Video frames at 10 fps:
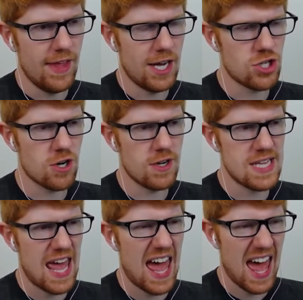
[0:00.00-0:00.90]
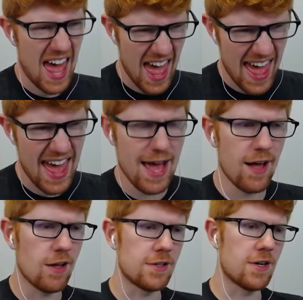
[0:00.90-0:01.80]
I sure as
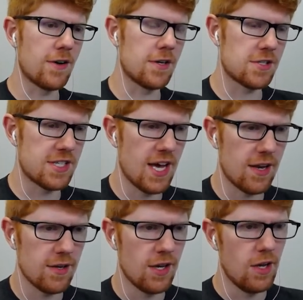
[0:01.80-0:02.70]
hell don't understand.